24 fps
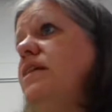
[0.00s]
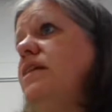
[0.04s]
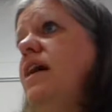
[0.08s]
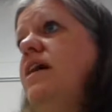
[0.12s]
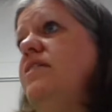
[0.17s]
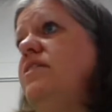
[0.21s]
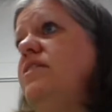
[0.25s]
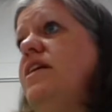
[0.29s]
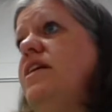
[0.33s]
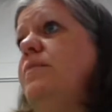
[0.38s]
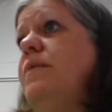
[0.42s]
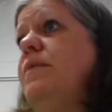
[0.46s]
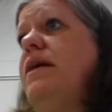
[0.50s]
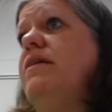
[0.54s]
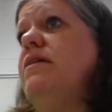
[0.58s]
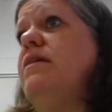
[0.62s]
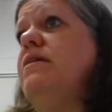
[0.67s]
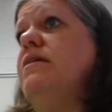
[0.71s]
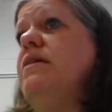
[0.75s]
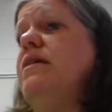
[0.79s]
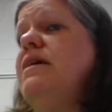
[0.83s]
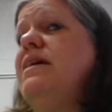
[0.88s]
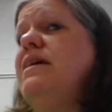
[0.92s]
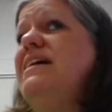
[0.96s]
and not think about
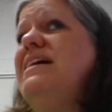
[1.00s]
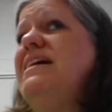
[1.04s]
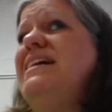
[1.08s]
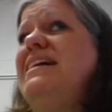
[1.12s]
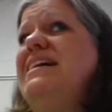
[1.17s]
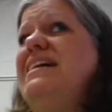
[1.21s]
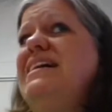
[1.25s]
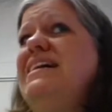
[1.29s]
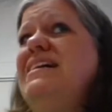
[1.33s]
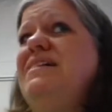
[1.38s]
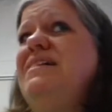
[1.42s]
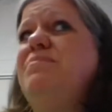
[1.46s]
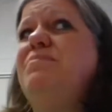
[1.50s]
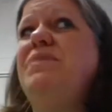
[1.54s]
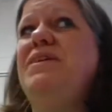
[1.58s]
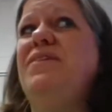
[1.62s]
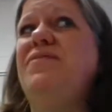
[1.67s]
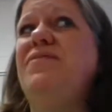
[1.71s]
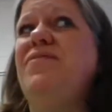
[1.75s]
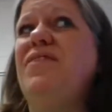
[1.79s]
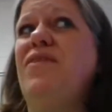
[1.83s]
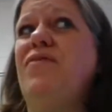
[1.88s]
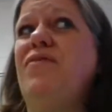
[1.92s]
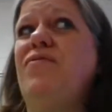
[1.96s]
it that
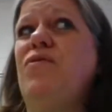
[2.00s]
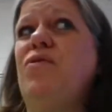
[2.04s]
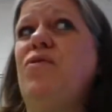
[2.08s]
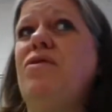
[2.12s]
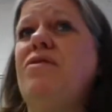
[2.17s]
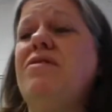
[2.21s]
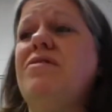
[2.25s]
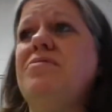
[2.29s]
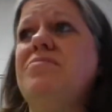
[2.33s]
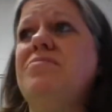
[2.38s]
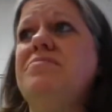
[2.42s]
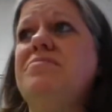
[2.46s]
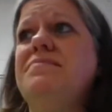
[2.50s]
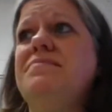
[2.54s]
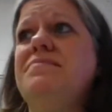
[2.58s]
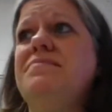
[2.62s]
he fell for?